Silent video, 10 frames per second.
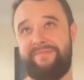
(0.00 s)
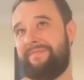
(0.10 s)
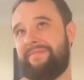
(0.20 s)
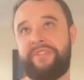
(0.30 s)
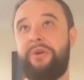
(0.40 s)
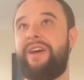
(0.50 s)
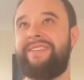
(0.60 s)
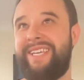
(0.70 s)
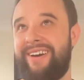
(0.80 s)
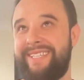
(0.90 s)
Don't have a
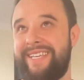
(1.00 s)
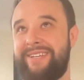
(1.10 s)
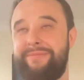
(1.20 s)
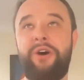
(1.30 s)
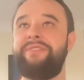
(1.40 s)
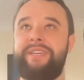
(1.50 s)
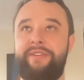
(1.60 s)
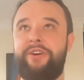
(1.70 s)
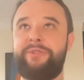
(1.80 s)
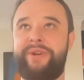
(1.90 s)
CI system. So obviously, the
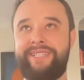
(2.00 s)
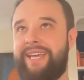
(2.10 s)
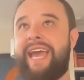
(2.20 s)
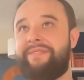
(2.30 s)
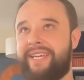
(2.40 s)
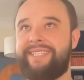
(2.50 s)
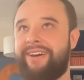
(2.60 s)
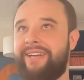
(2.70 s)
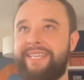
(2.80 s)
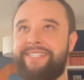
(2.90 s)
first one is like having a CI
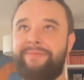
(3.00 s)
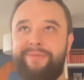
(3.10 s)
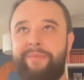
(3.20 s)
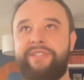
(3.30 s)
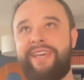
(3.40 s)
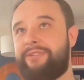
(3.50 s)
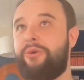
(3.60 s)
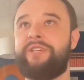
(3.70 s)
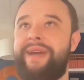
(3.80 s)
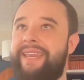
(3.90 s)
system to publish things
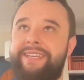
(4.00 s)
automated.